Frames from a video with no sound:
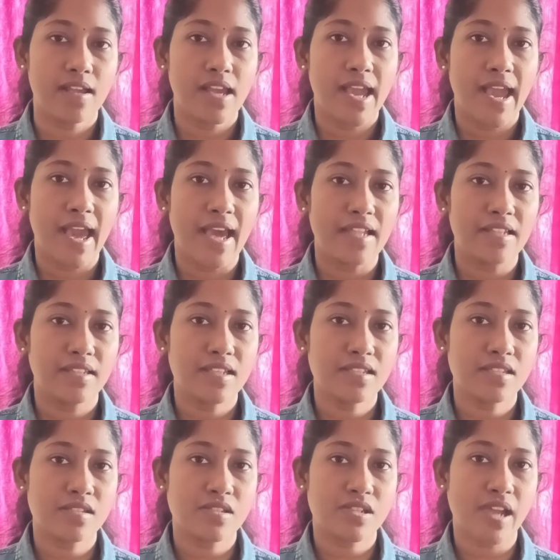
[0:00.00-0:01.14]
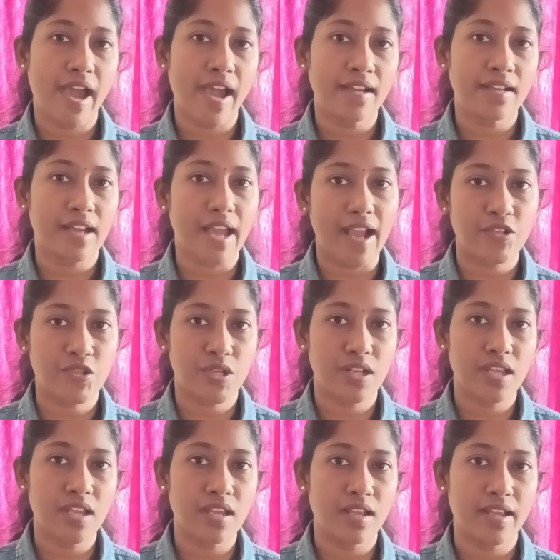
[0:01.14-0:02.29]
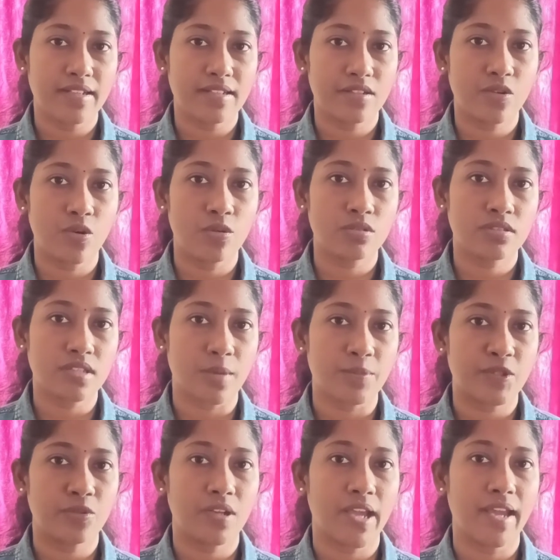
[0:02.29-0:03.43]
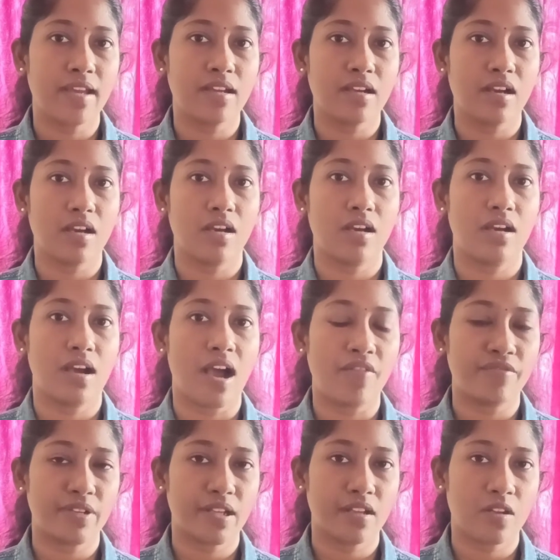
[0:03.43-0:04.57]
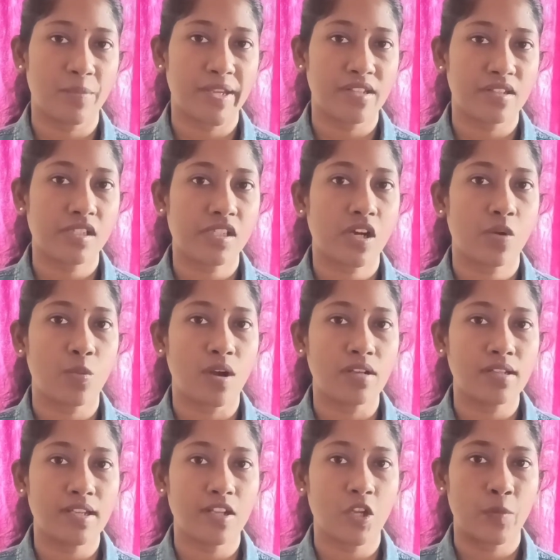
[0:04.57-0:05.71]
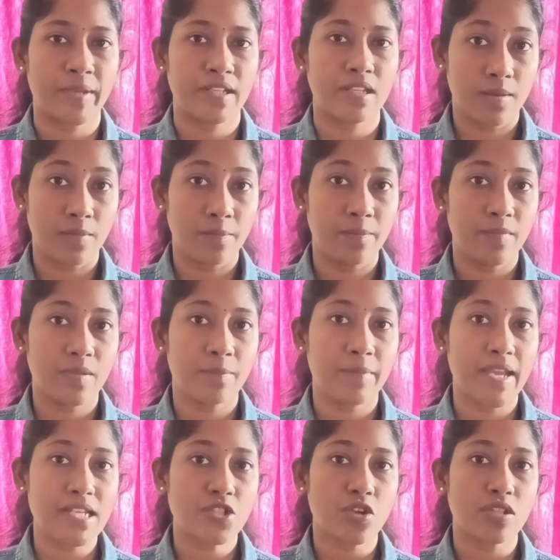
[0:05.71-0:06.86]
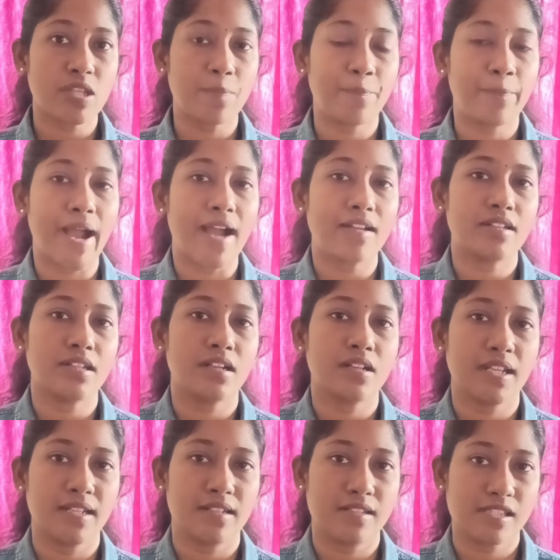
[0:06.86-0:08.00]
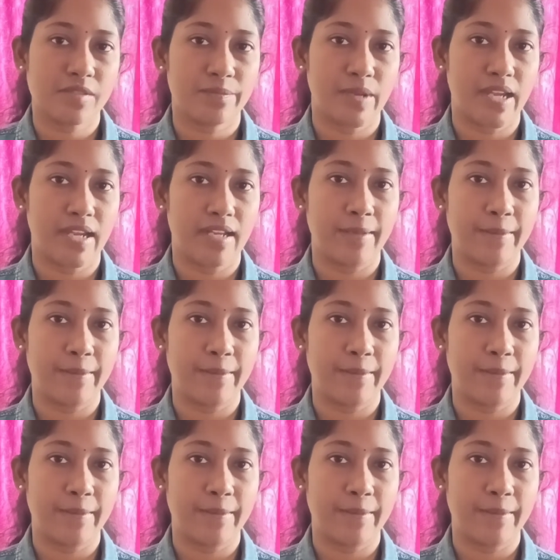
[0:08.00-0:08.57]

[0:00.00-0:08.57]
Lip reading: and this track actually it goes up to like half a kilometer or 1 kilometer based on the pattern it is made.